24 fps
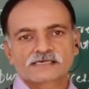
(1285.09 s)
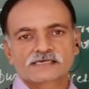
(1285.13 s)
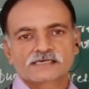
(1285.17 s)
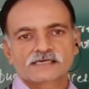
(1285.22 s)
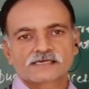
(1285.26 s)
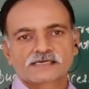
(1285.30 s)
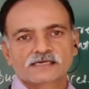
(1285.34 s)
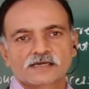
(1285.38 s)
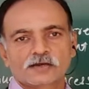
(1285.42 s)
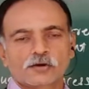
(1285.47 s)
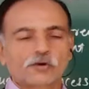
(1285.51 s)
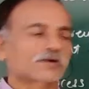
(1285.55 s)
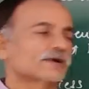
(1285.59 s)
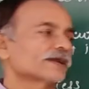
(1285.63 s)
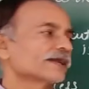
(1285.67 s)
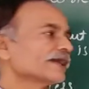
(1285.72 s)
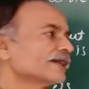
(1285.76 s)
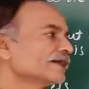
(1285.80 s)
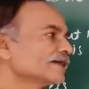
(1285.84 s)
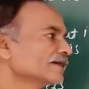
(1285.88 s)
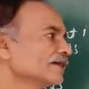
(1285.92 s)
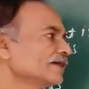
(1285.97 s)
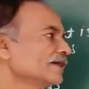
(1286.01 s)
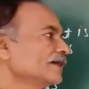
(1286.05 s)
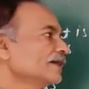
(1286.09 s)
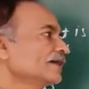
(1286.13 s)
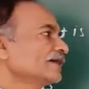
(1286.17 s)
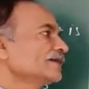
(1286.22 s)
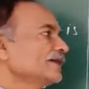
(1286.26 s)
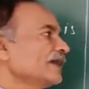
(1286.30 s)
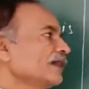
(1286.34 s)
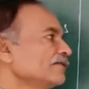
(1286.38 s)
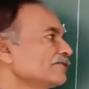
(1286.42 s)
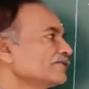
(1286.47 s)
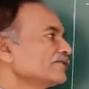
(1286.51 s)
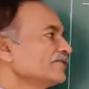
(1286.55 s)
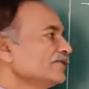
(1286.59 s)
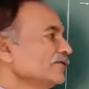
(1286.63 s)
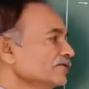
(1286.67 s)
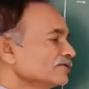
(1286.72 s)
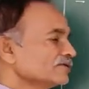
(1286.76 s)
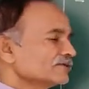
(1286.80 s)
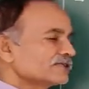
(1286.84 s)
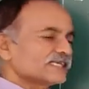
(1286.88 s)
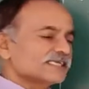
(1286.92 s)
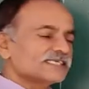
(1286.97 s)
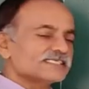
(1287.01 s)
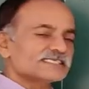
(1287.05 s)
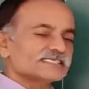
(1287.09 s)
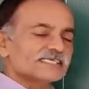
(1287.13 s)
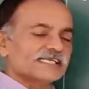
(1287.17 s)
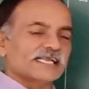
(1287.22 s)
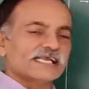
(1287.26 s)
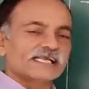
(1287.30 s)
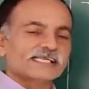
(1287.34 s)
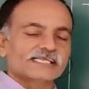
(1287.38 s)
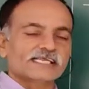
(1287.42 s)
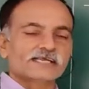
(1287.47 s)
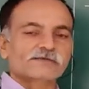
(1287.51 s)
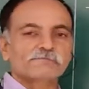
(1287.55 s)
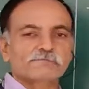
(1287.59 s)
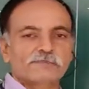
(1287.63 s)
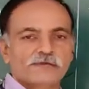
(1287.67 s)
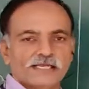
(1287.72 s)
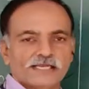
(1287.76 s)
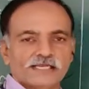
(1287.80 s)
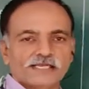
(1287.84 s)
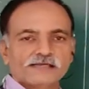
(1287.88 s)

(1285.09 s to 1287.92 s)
Okay. Now due to this electric field,